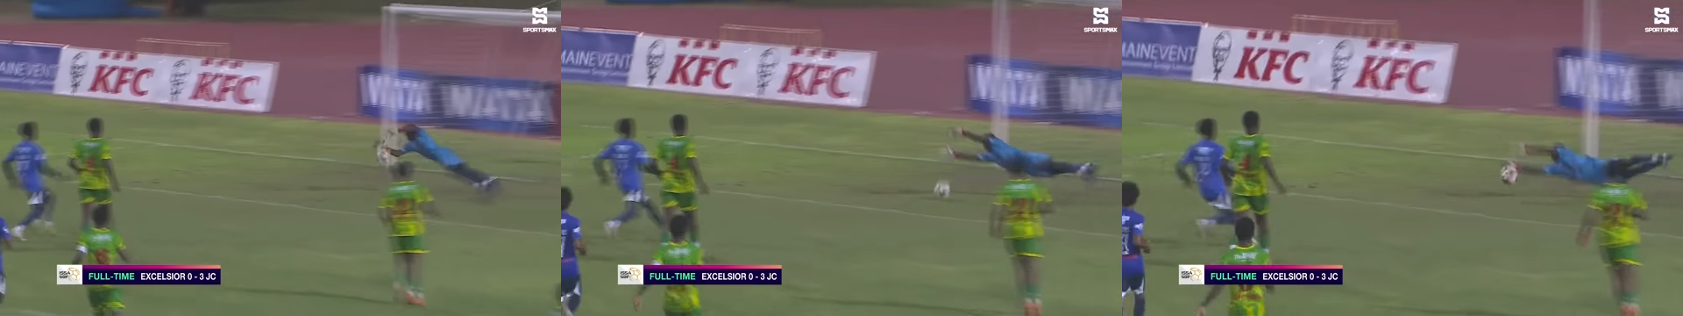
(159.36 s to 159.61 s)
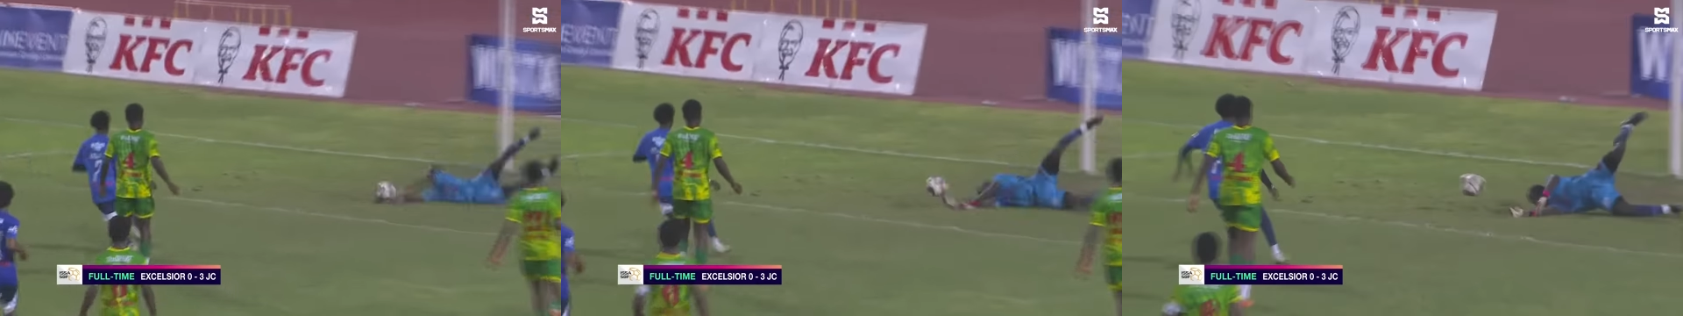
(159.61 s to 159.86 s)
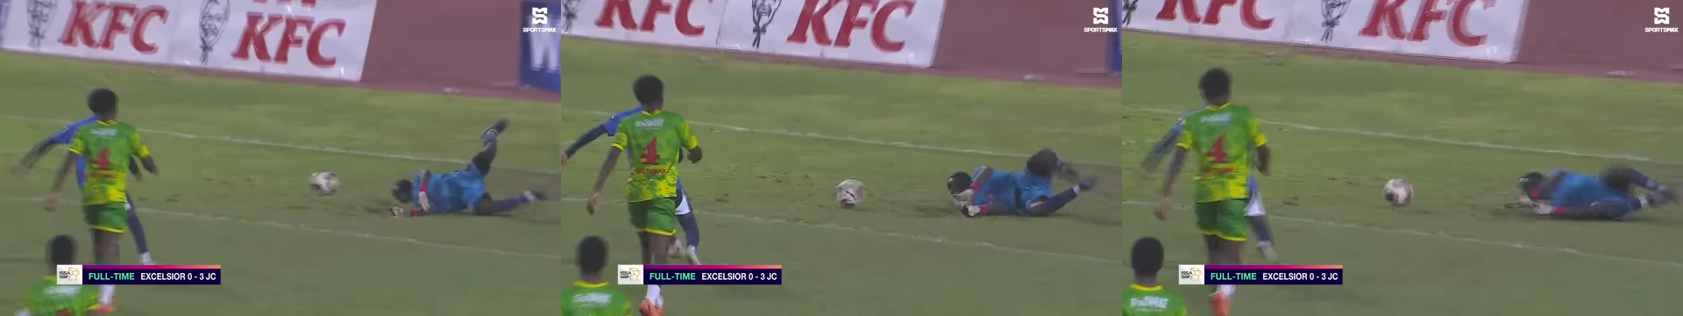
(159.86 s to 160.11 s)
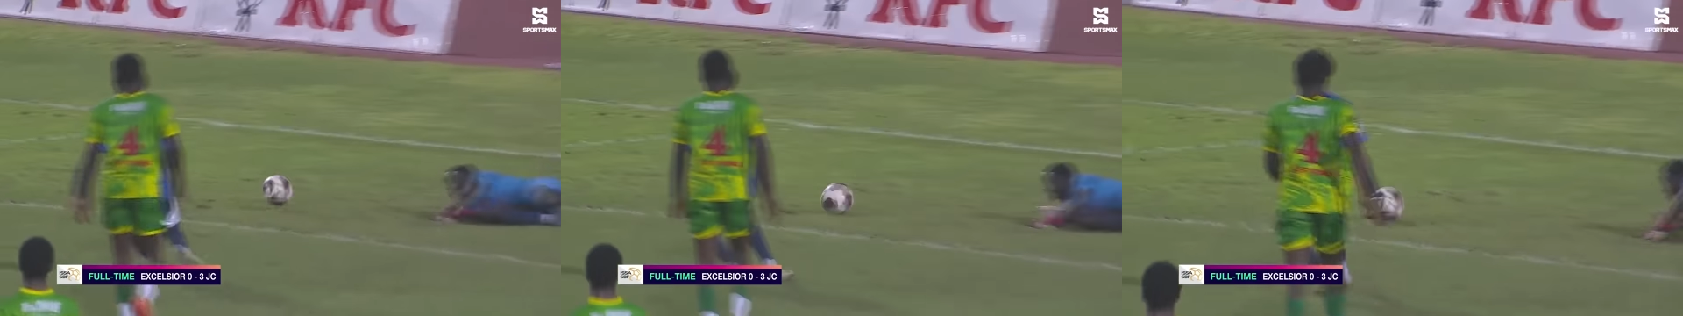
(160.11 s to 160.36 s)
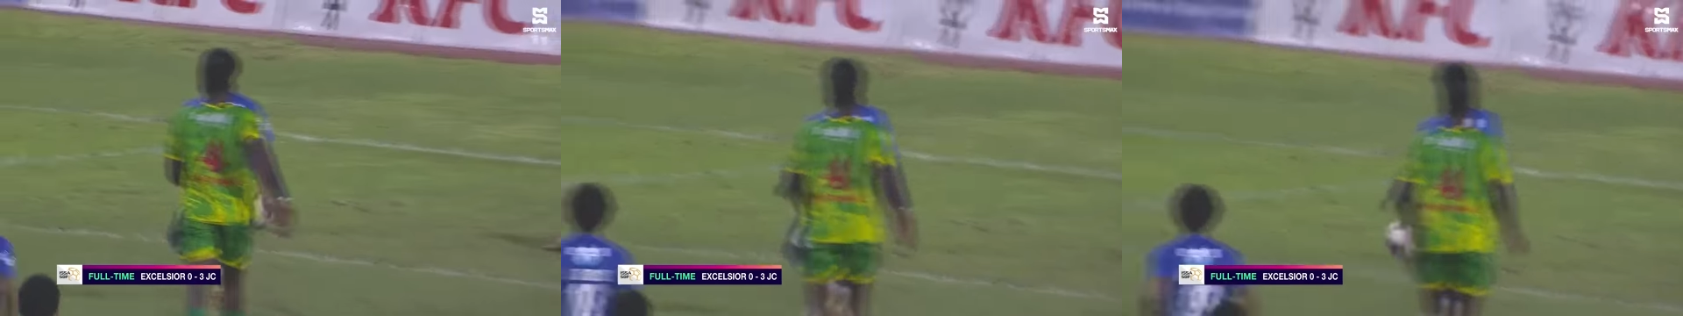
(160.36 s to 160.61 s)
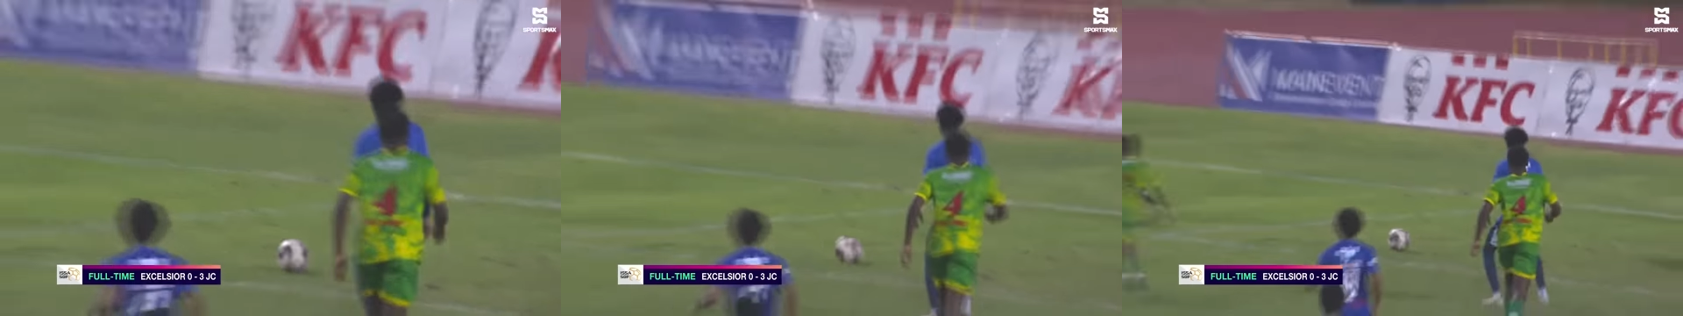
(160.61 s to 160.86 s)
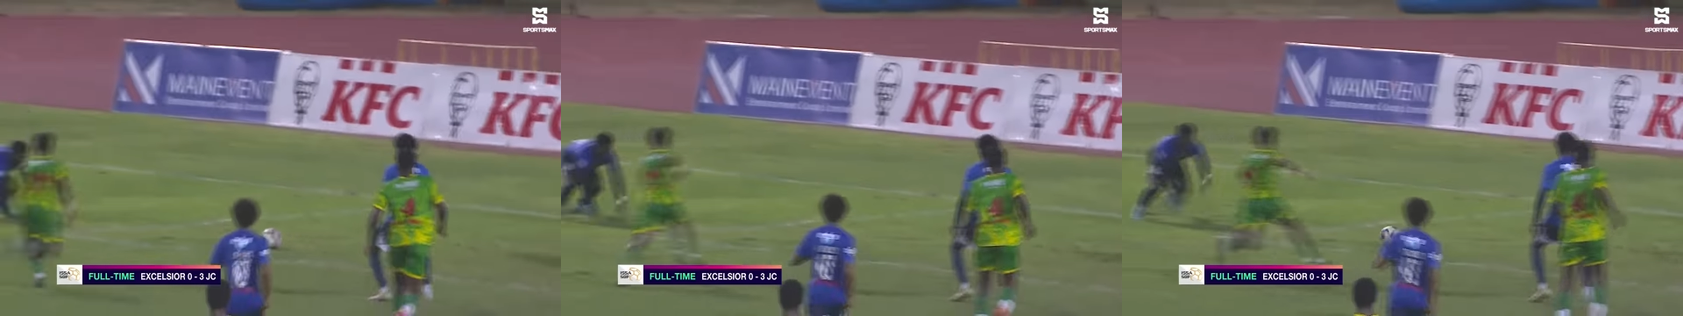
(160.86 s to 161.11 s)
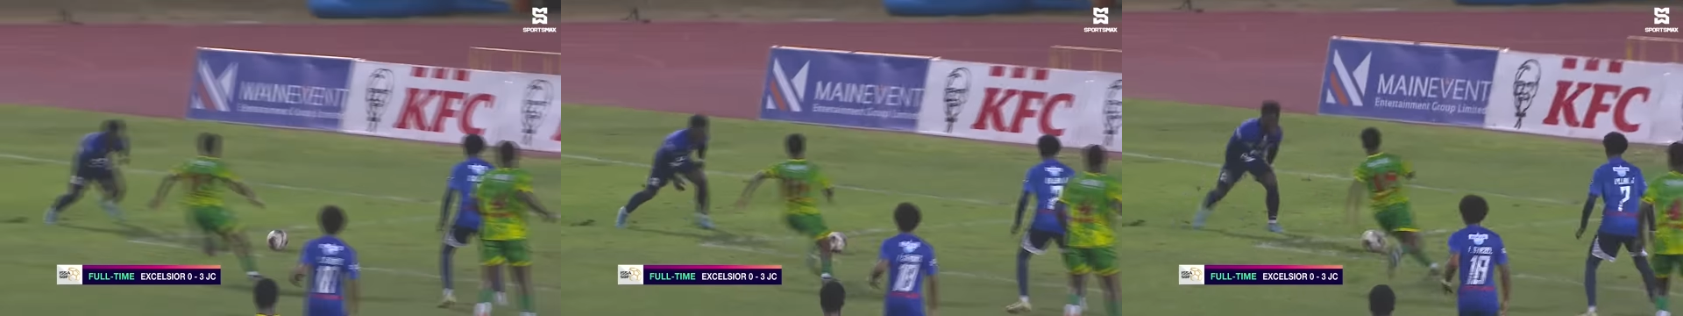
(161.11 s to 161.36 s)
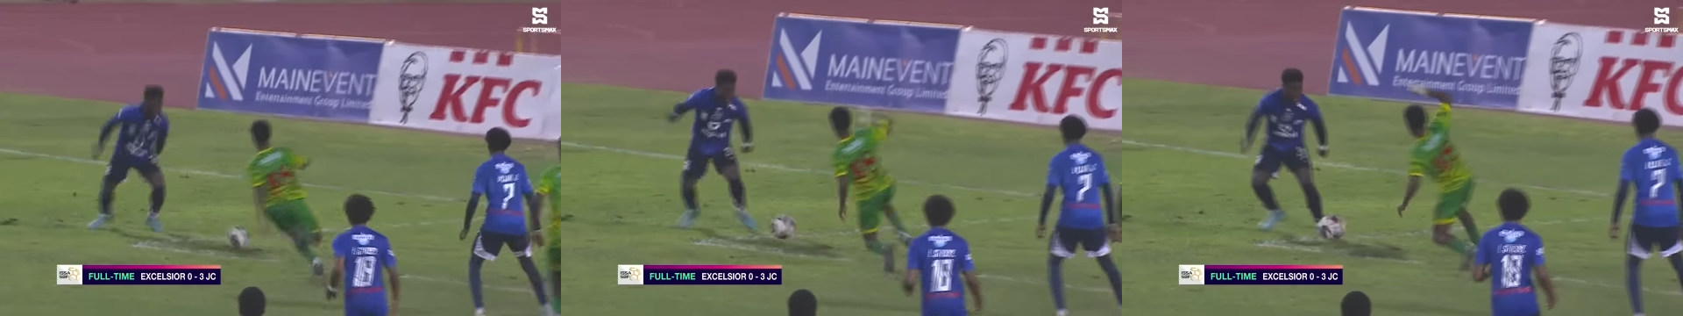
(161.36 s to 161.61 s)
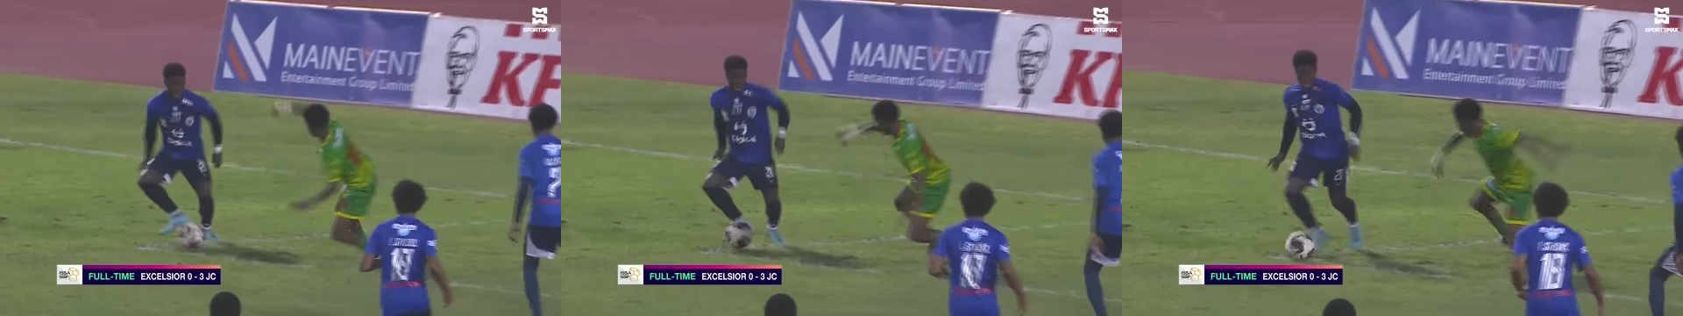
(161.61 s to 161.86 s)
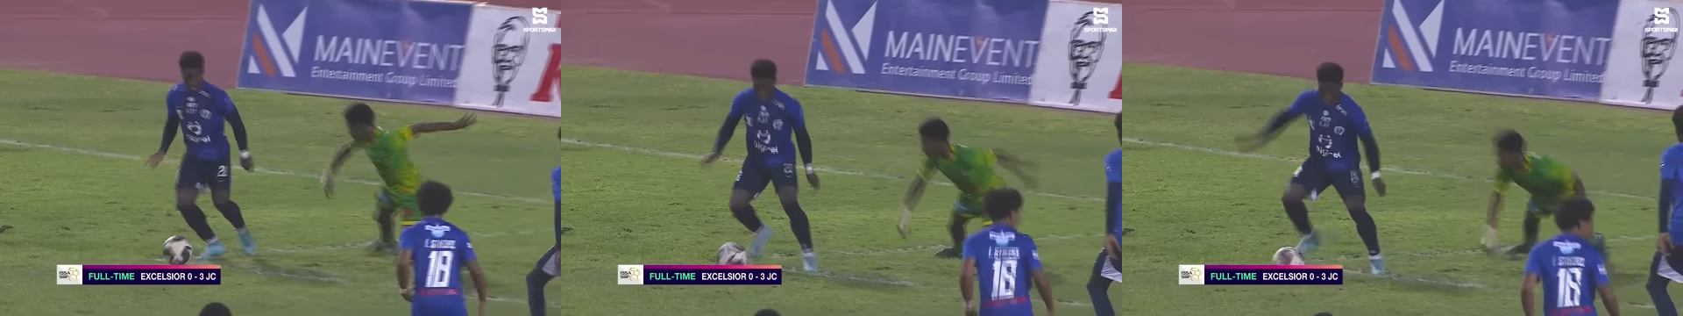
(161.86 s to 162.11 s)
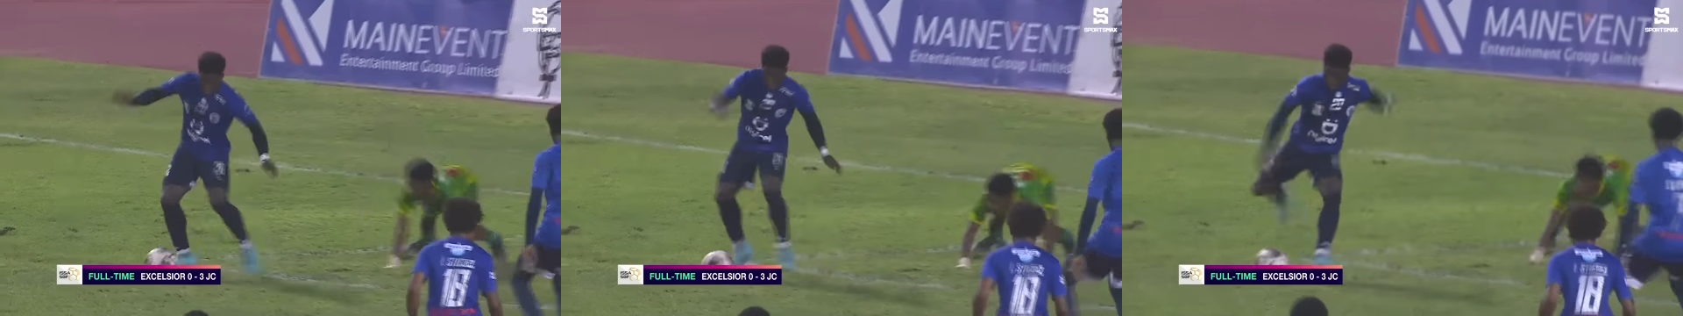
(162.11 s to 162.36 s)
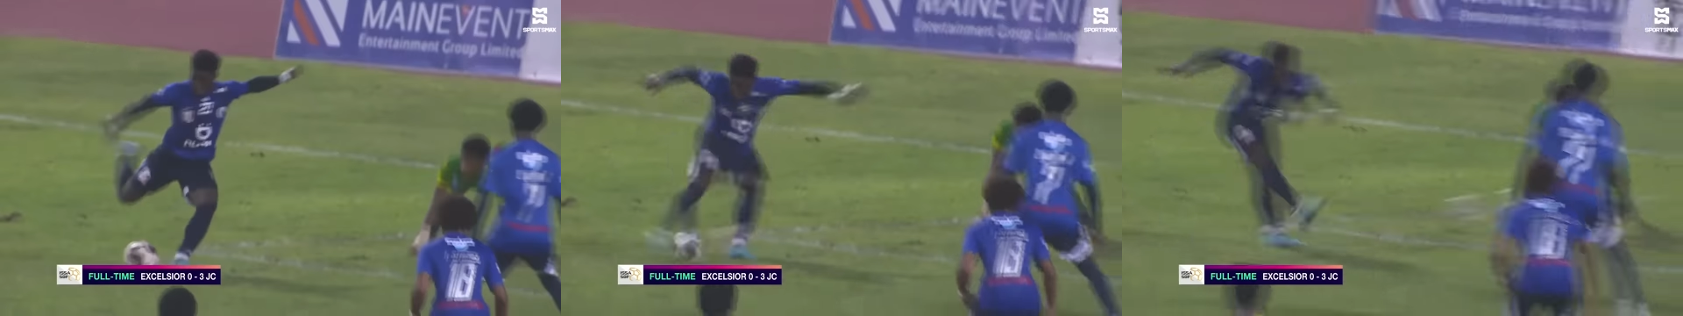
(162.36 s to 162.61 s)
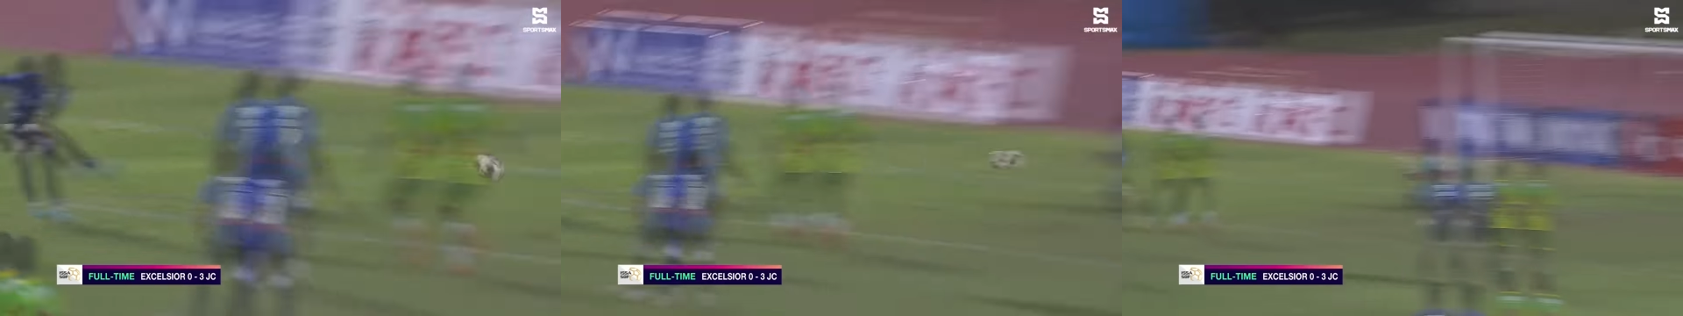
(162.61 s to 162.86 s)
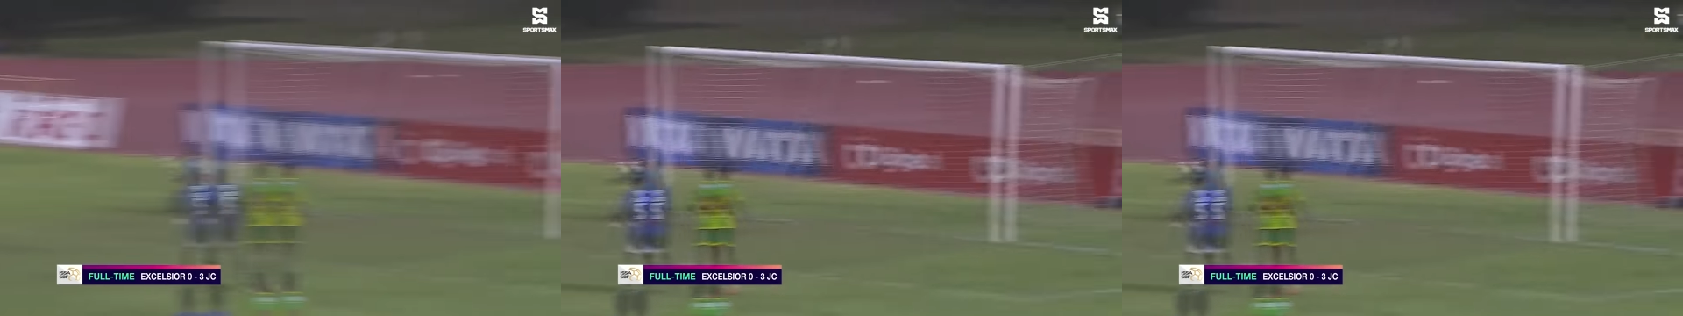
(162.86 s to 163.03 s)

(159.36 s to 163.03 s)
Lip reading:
Nobody's mouth can be seen.